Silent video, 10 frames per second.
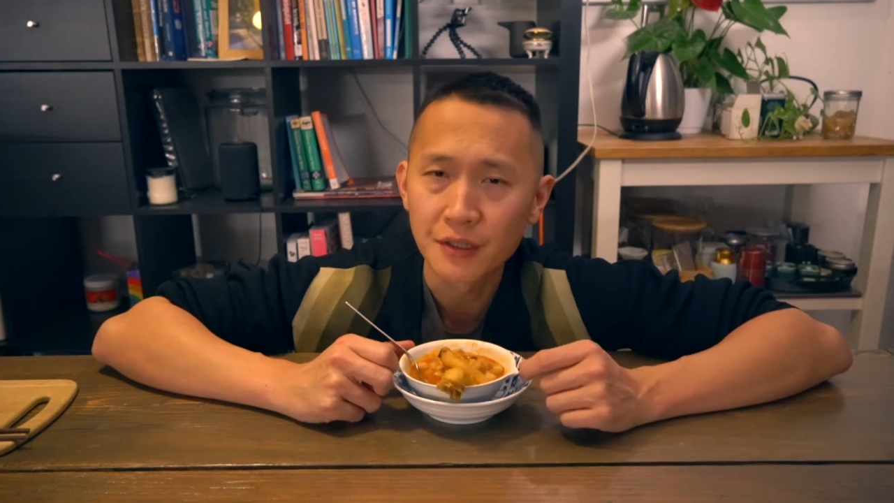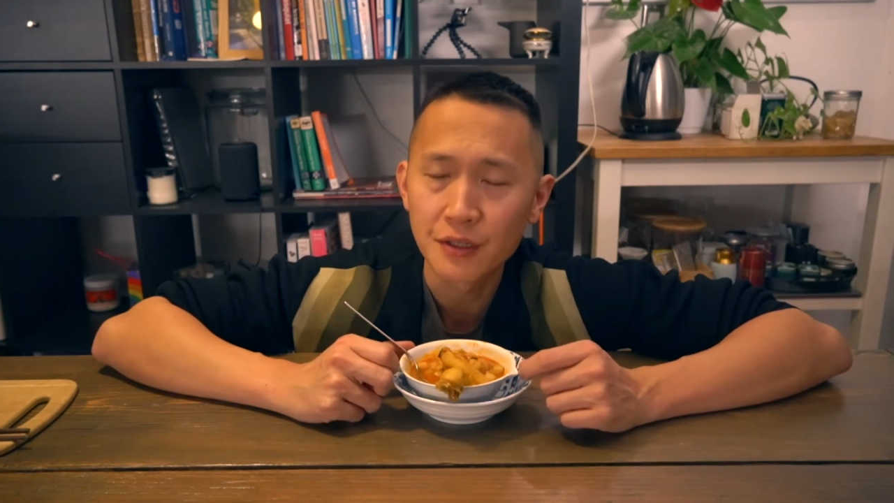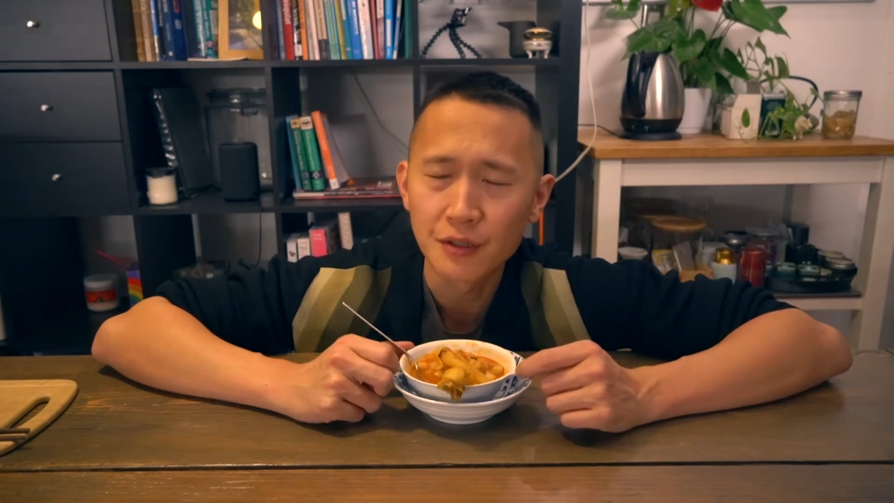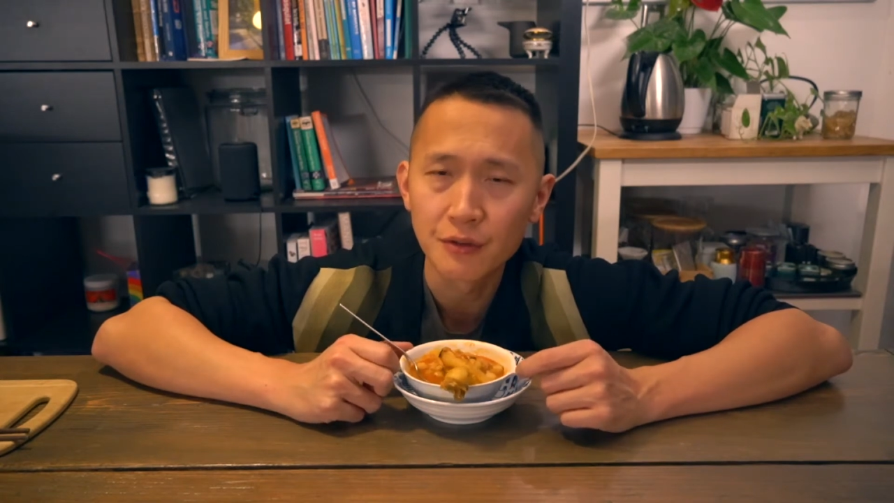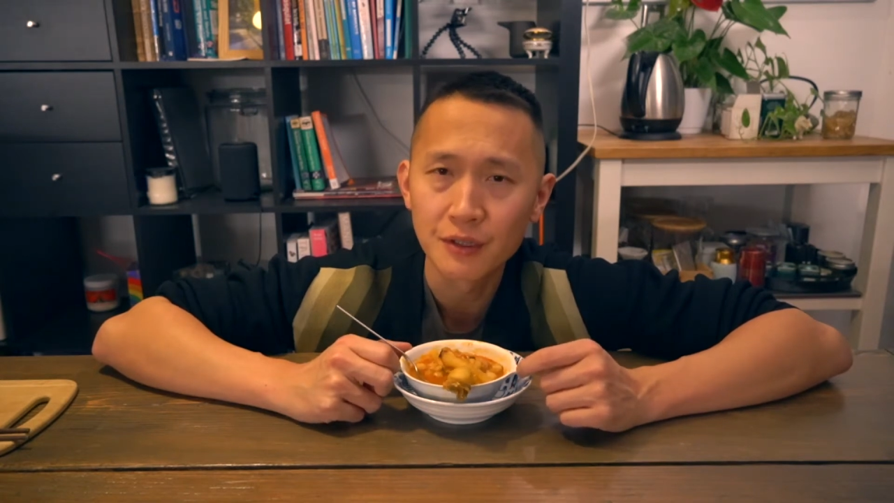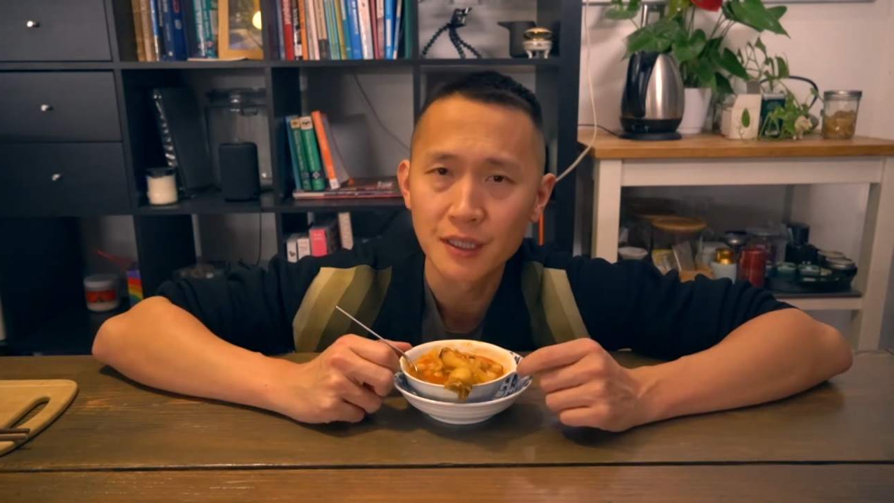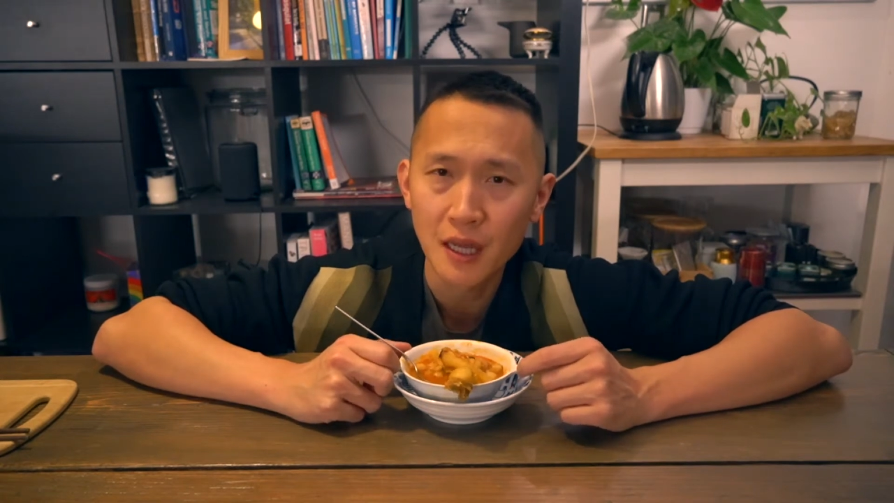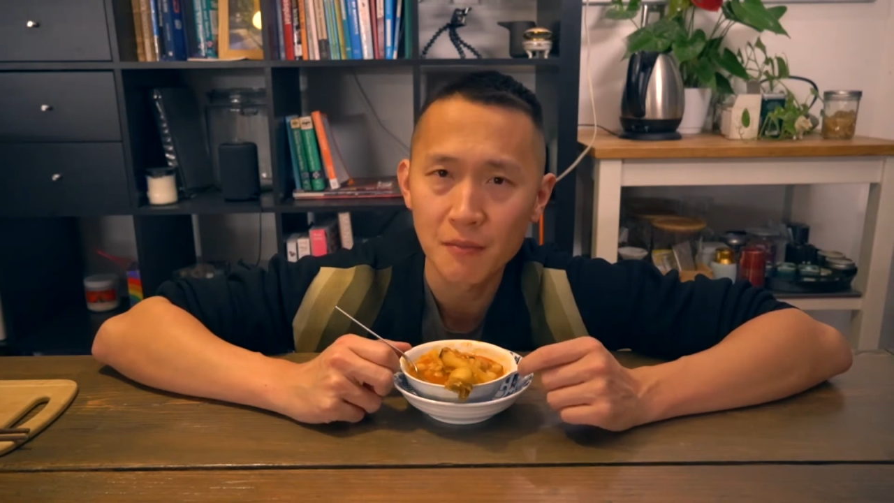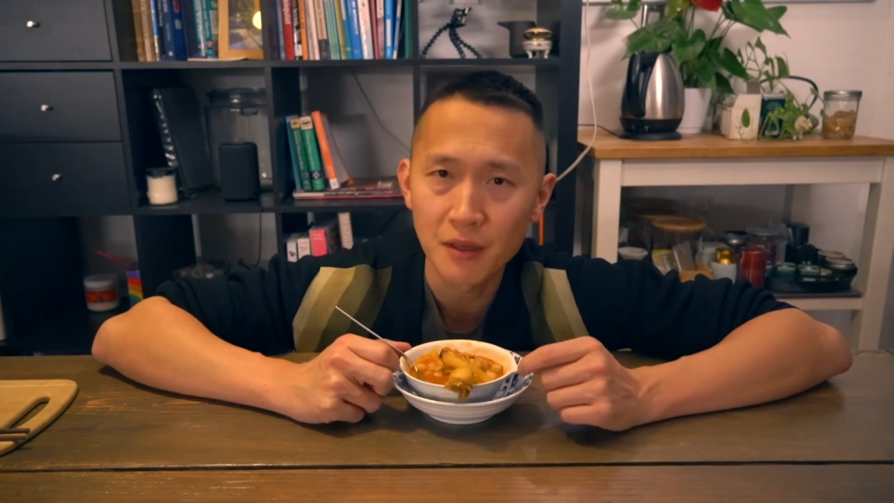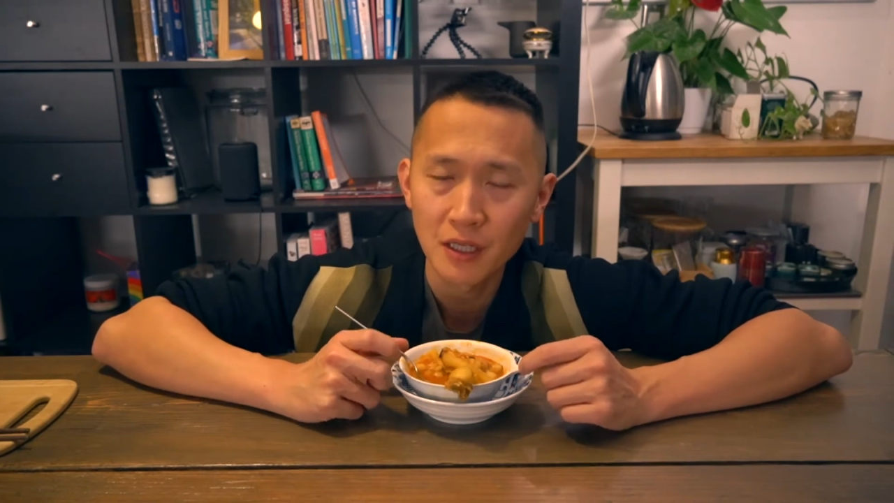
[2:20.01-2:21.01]
So it was
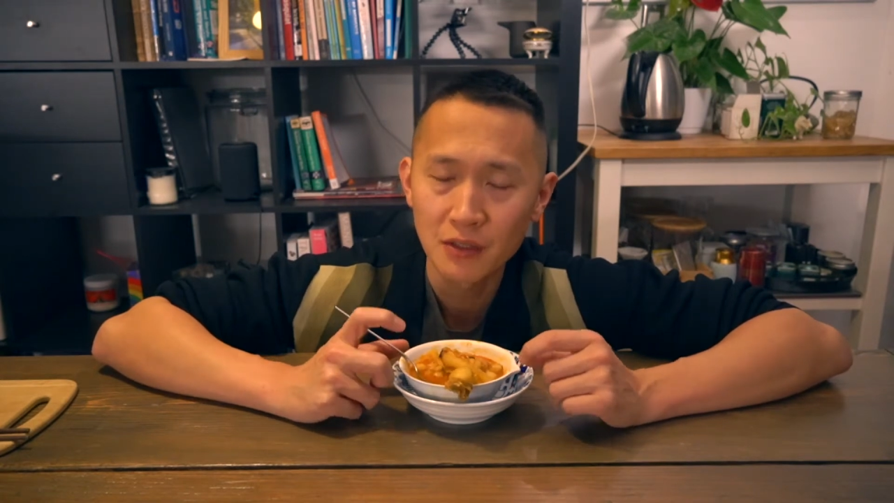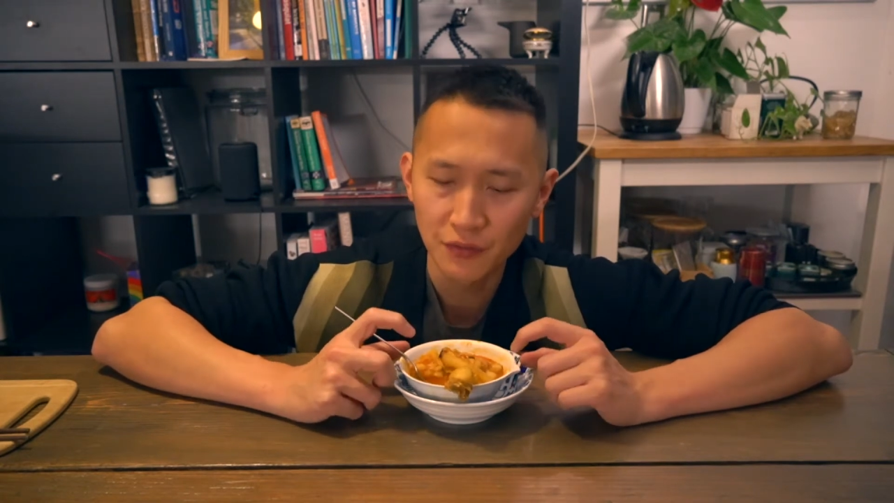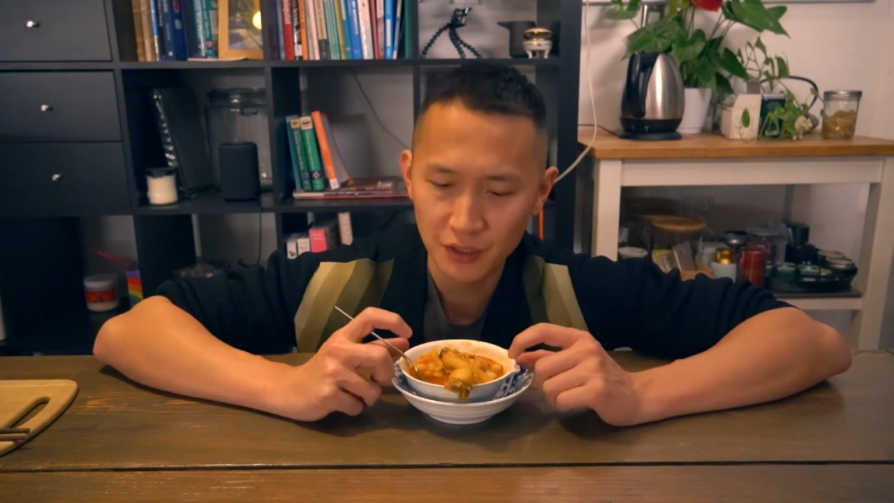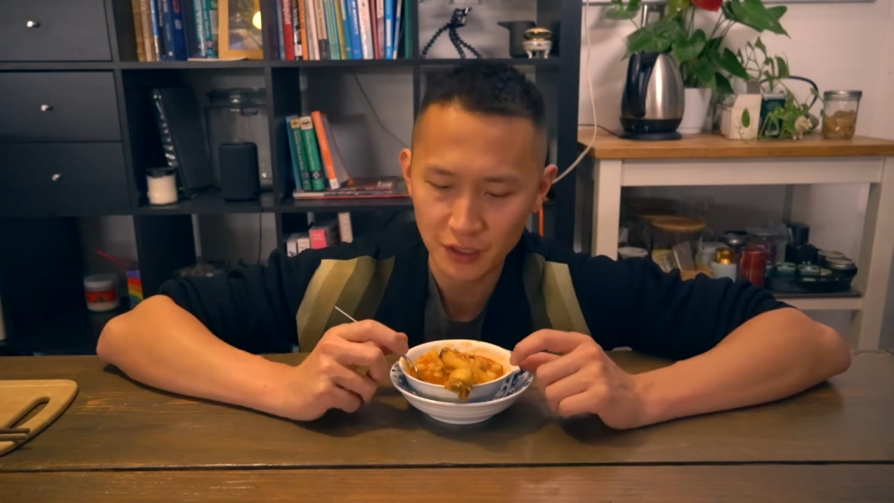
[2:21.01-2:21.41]
10 minutes for the